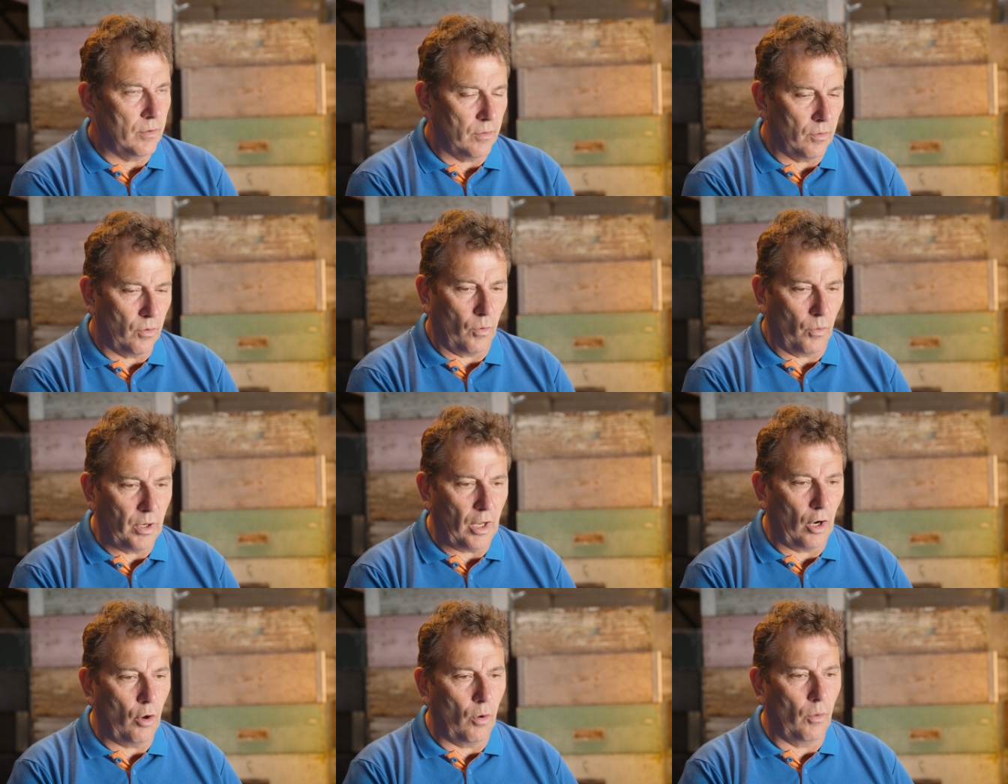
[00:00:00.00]
We
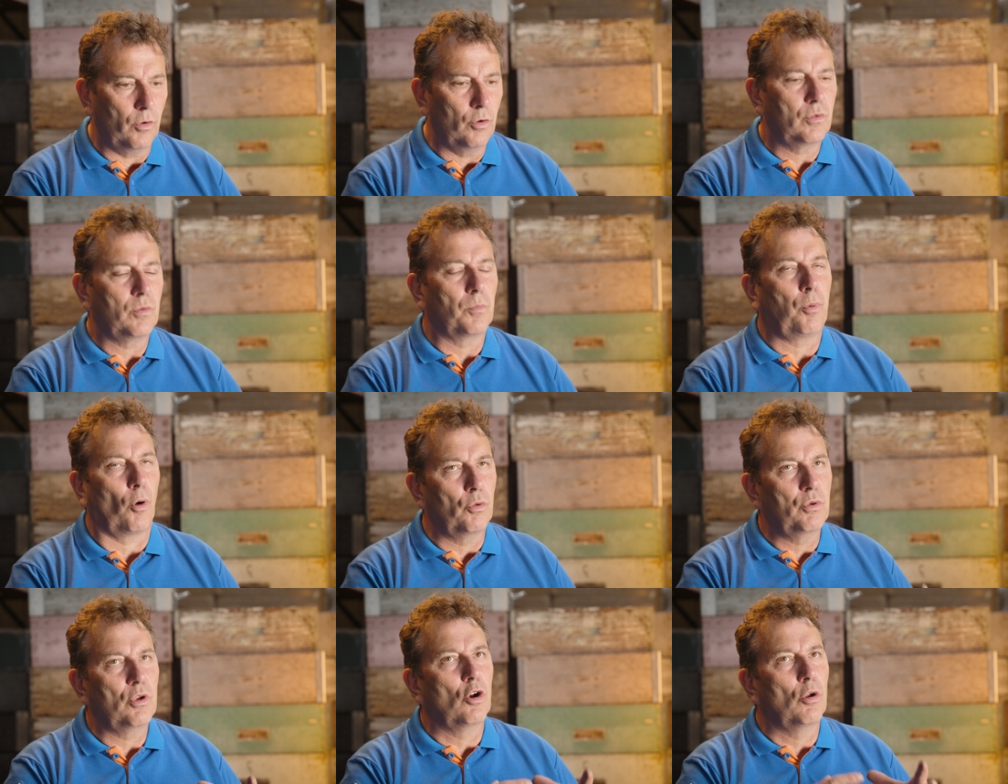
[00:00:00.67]
produce the
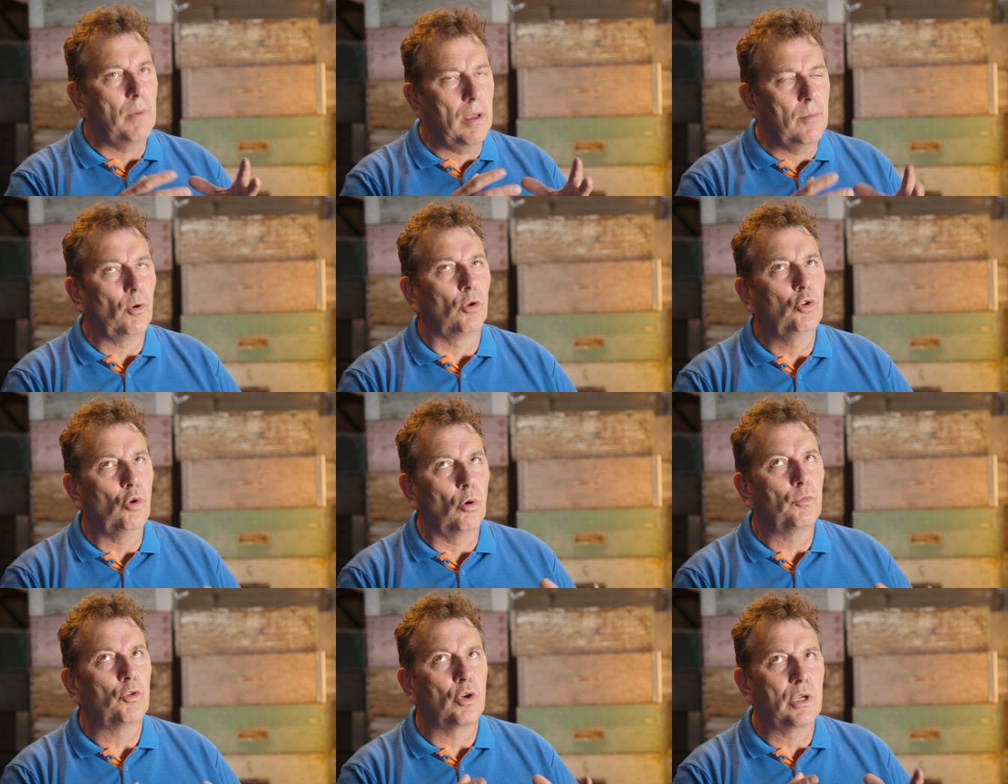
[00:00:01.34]
same number
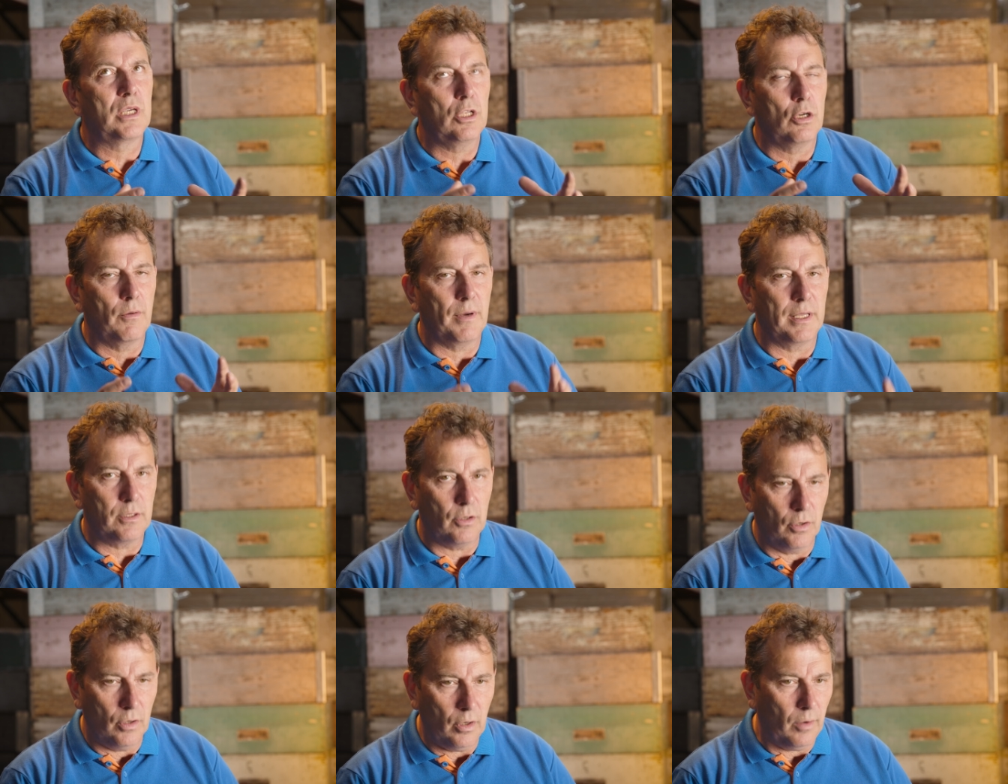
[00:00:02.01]
of kilowatt
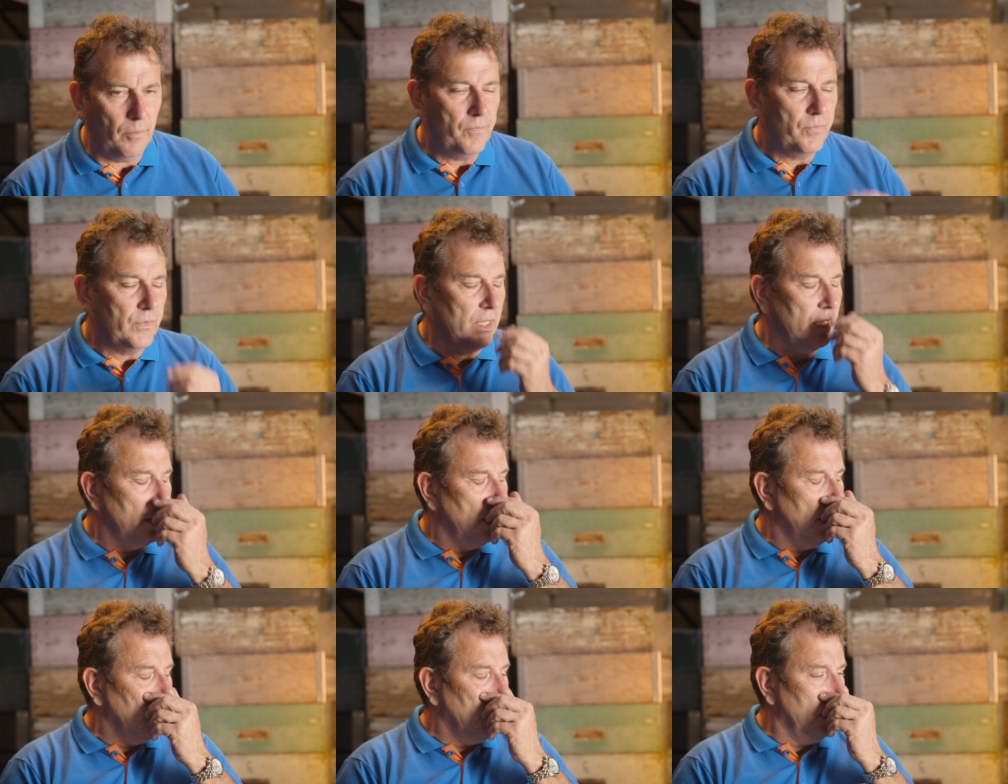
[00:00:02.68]
hours
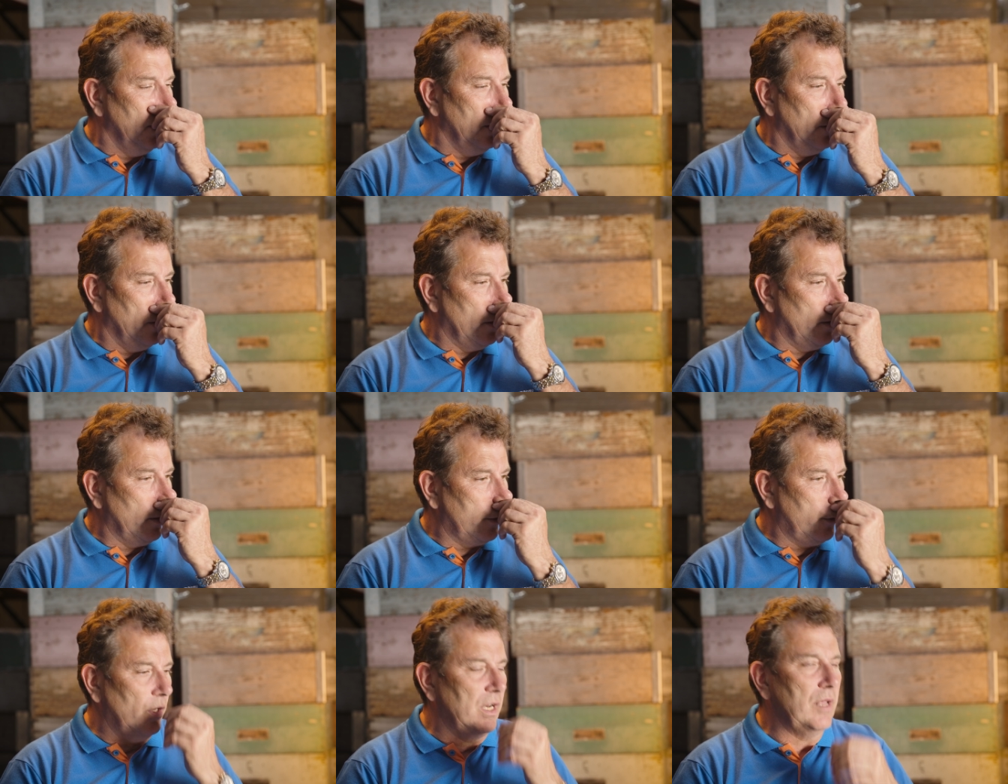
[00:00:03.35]
as the needs
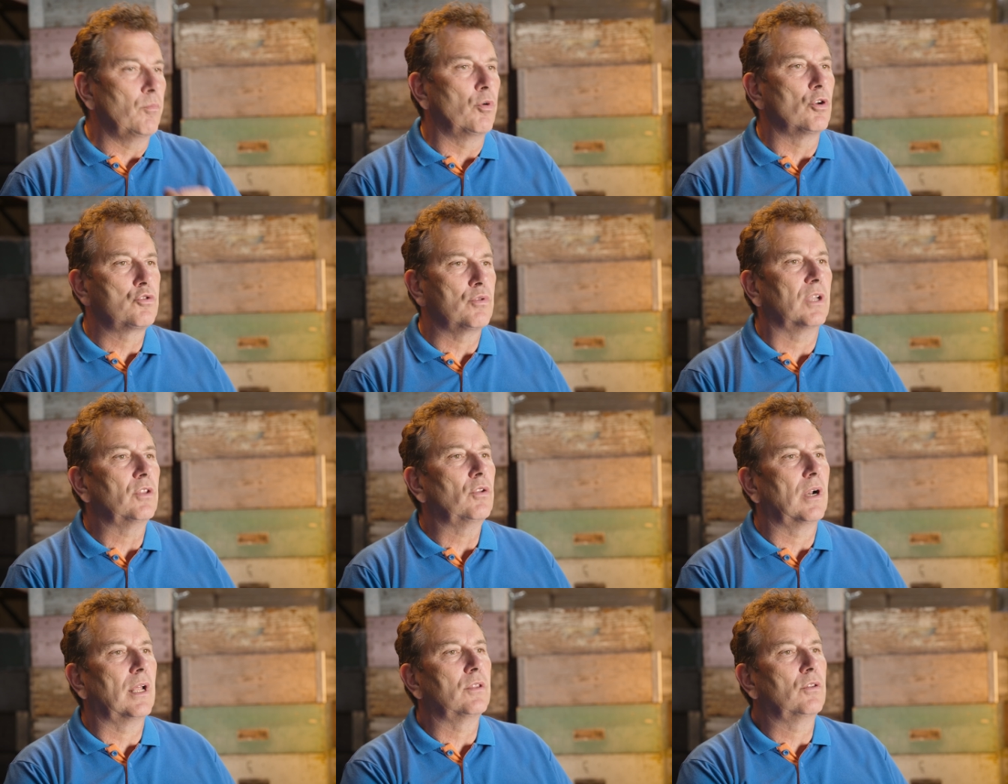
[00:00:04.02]
of homes
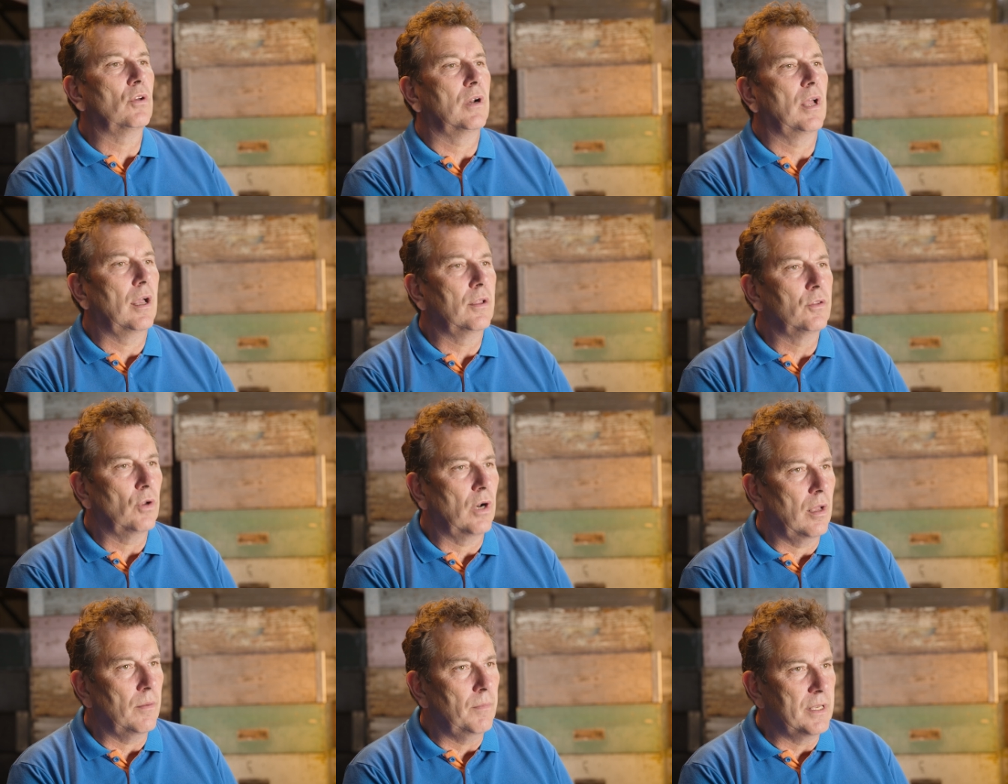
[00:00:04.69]
and general
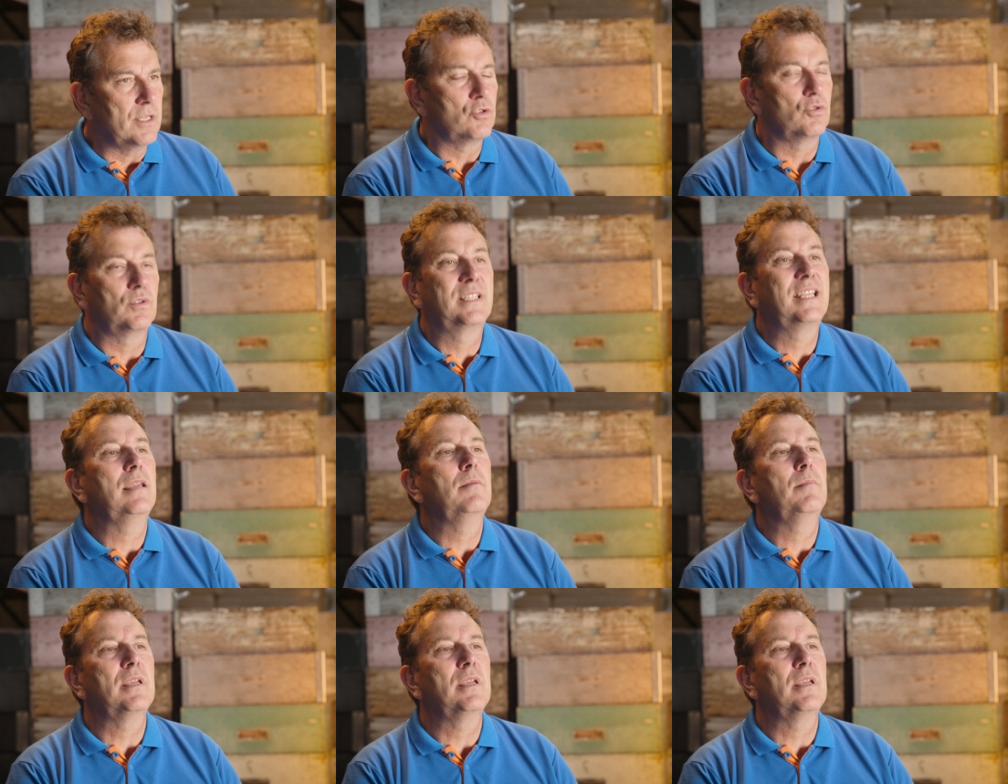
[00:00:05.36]
installation,